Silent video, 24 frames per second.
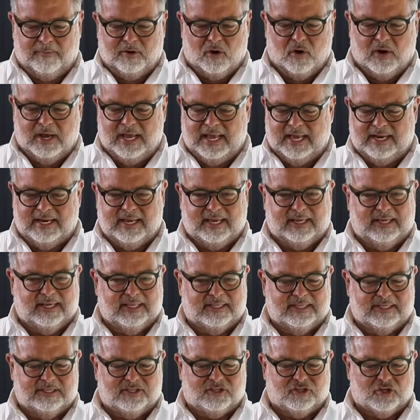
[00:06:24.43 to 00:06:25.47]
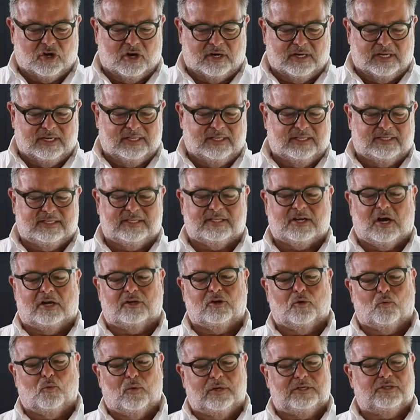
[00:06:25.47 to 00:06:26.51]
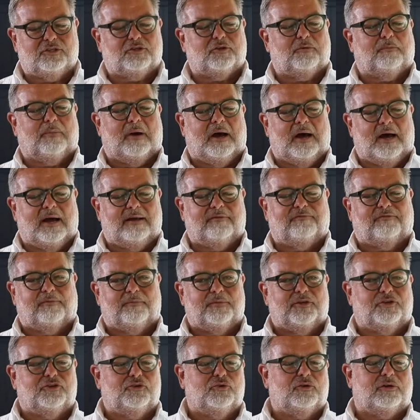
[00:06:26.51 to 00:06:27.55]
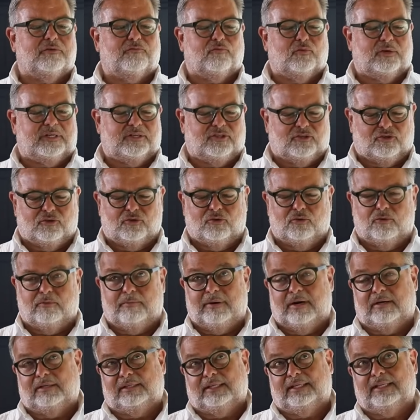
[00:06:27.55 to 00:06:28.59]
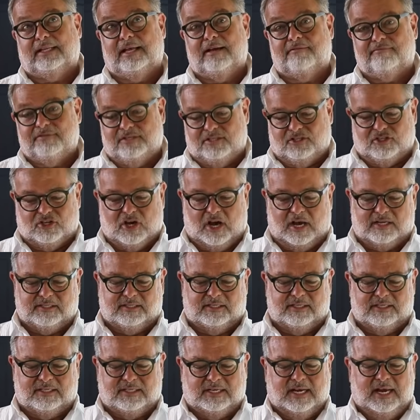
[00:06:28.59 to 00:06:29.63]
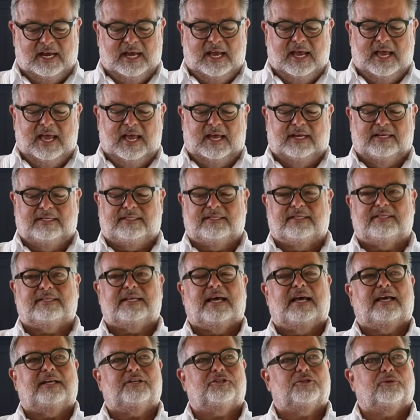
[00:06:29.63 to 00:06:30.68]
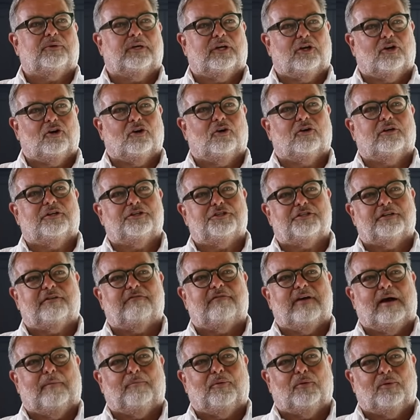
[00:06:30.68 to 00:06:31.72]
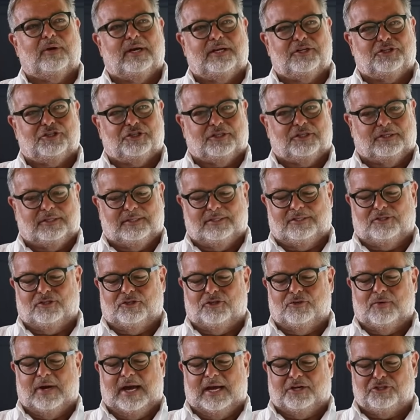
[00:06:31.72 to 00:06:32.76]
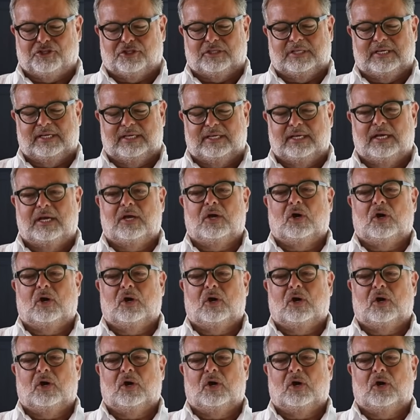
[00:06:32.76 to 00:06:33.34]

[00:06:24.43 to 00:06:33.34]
go ahead and get this started. This is called a Windsor pot from the Duke of Windsor, who apparently loved sauces, and it's designed to encourage evaporation. So you actually,